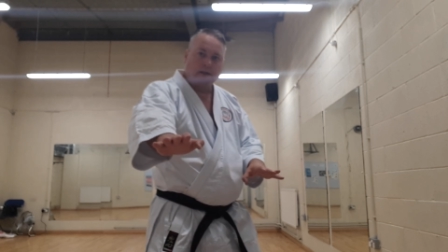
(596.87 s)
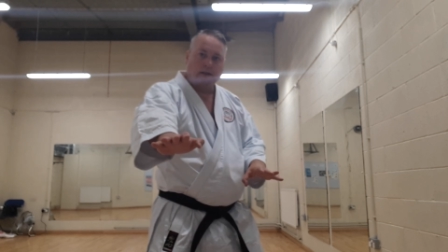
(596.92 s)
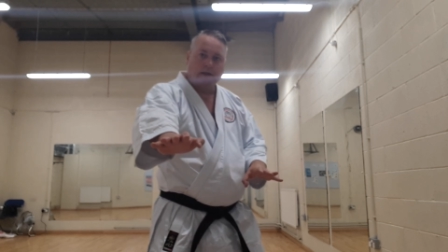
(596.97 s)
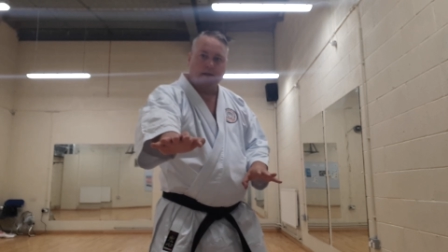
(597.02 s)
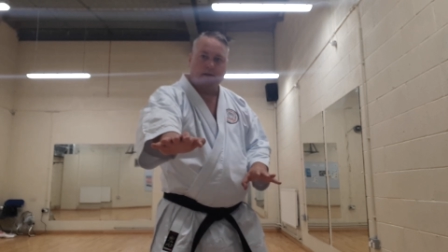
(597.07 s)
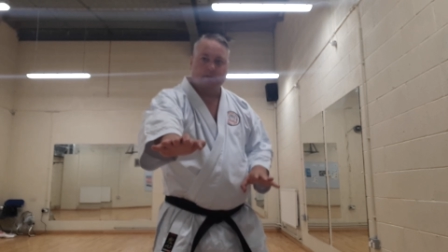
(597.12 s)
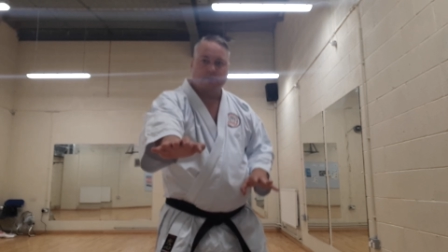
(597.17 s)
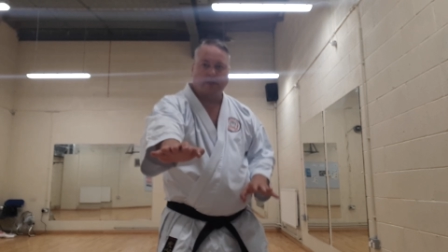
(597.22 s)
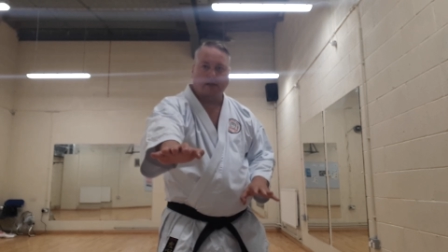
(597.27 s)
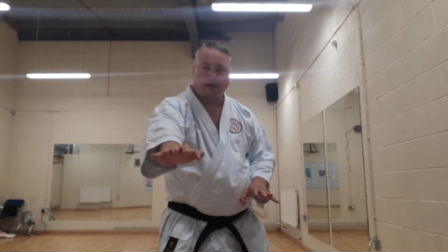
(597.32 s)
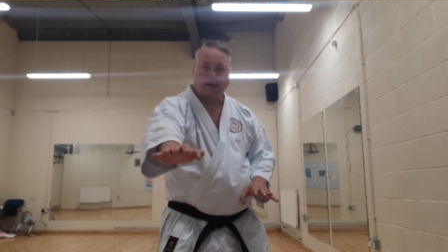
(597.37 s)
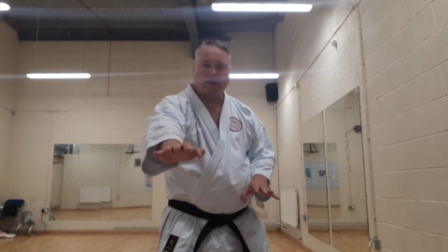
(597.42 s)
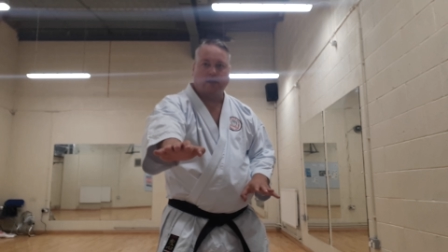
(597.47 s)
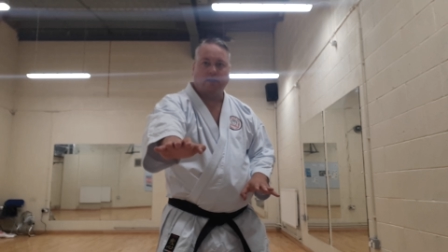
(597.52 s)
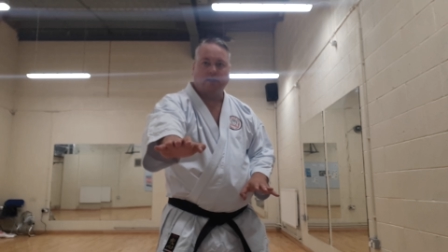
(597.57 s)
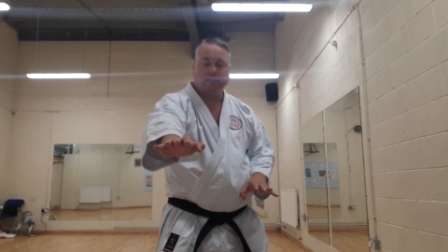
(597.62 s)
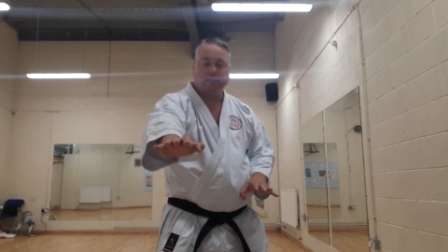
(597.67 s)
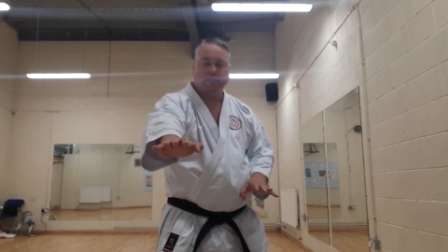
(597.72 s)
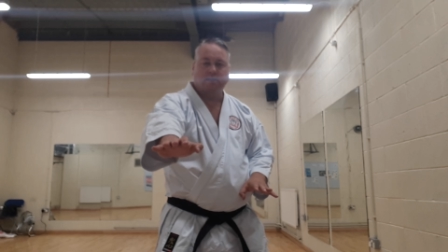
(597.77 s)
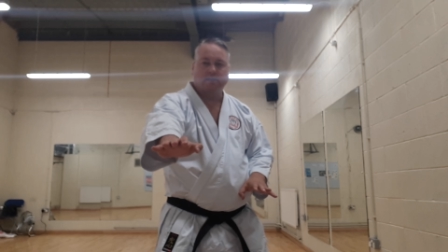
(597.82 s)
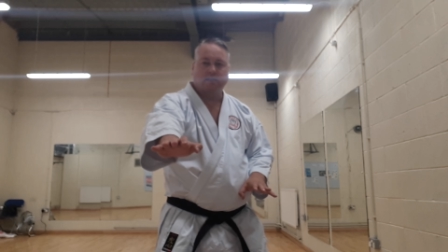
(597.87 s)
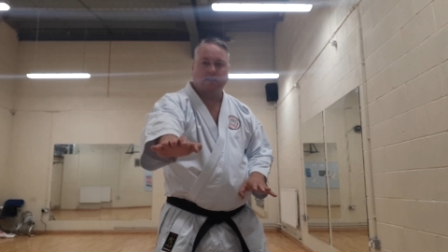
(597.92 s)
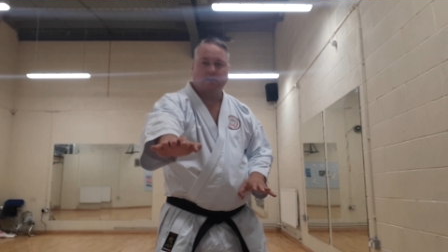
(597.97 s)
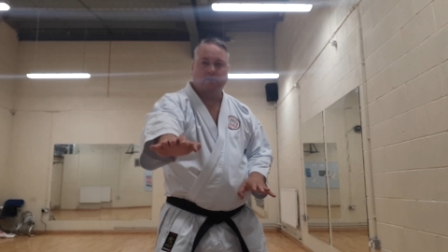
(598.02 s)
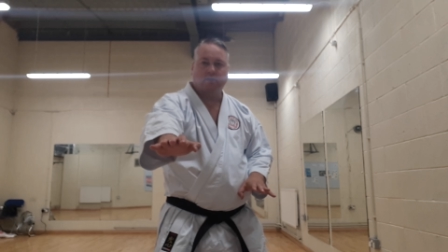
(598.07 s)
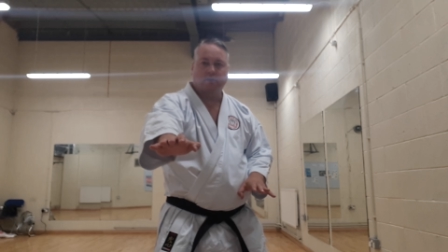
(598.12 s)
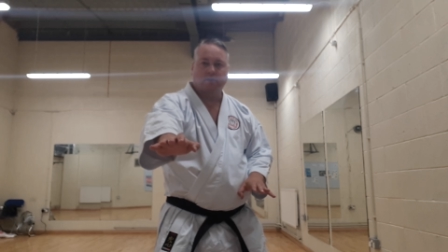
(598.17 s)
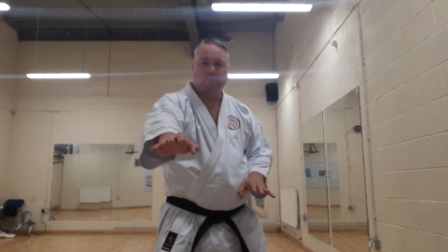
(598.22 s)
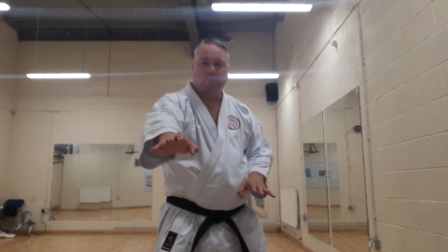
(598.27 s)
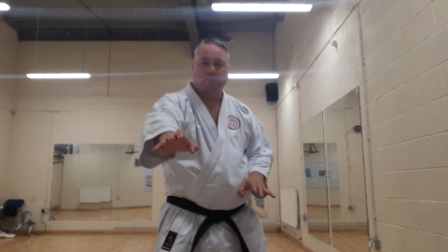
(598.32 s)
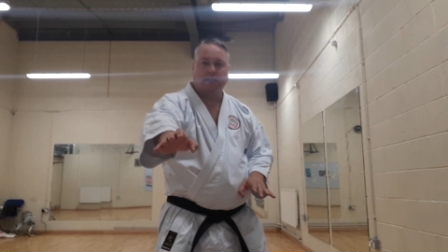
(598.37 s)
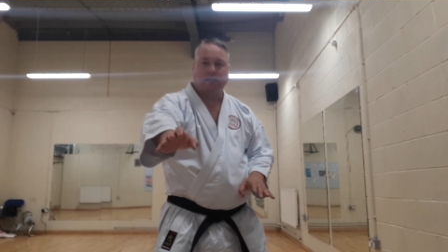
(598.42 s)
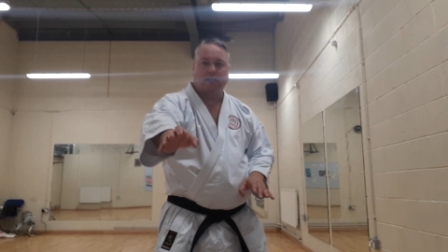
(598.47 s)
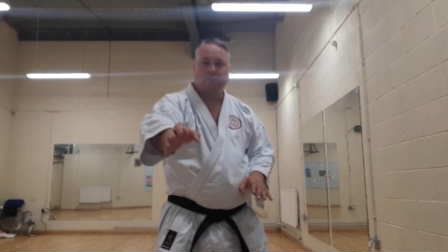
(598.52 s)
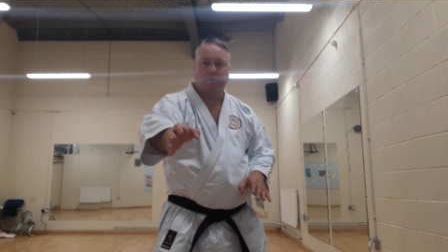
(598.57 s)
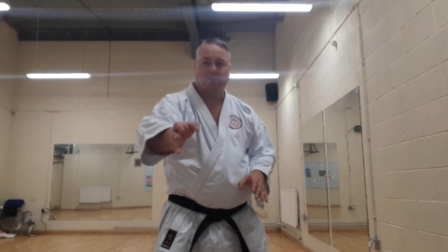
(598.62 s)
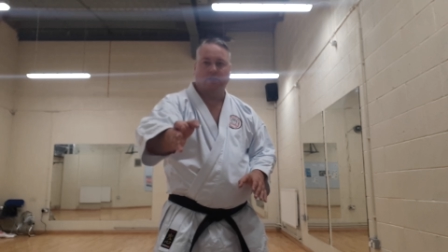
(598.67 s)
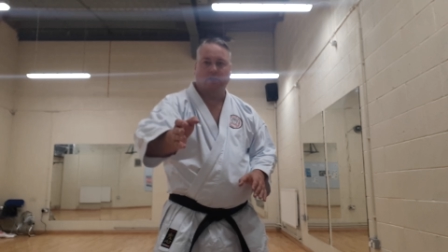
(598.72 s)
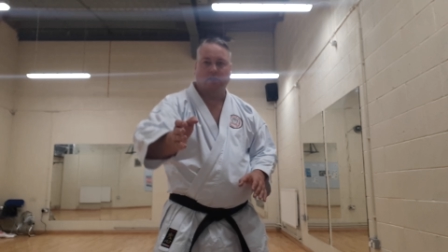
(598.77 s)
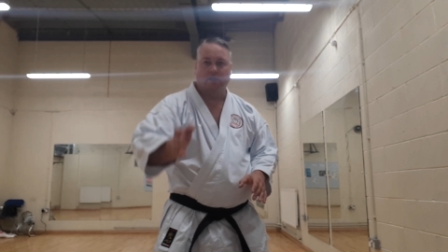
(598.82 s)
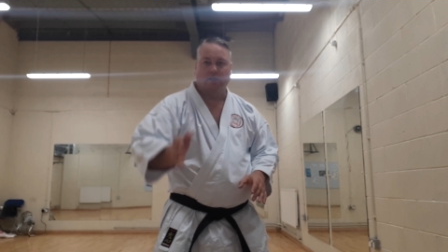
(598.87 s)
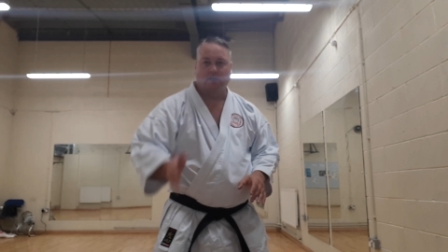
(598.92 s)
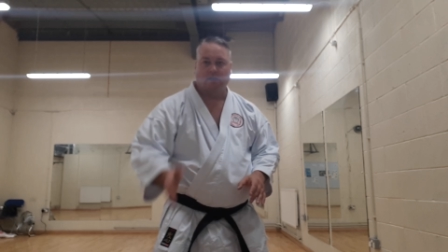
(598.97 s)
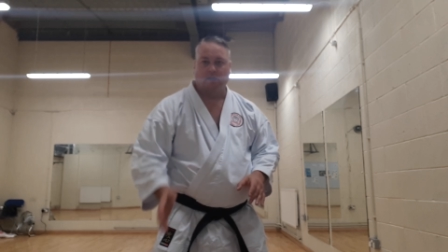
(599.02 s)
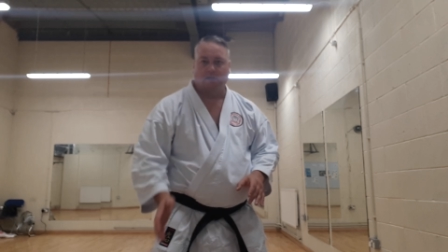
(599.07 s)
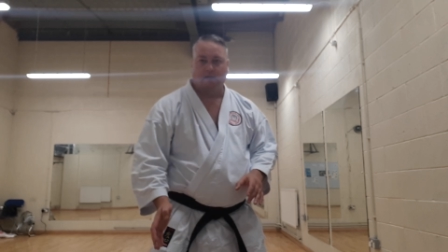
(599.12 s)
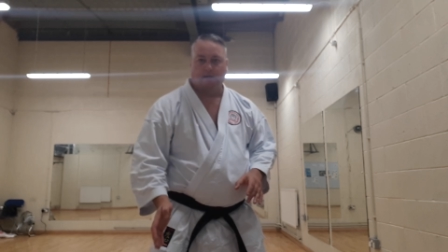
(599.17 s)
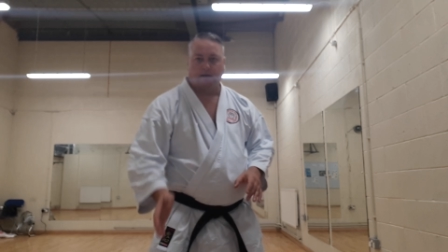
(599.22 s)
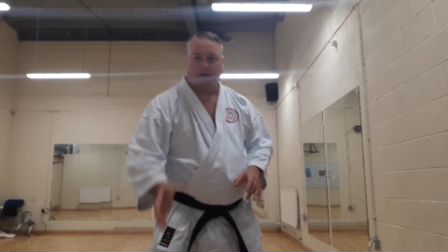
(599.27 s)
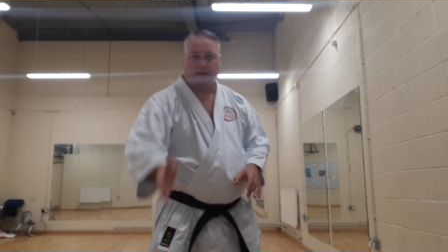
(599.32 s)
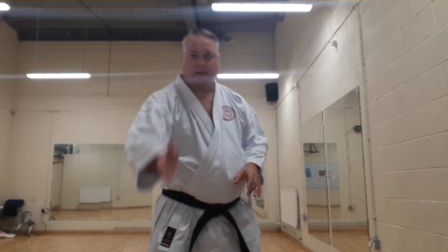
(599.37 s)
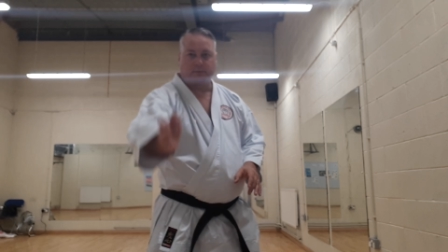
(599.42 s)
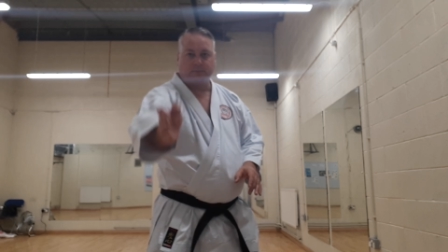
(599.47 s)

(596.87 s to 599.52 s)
and turn in your Zenkutsu, and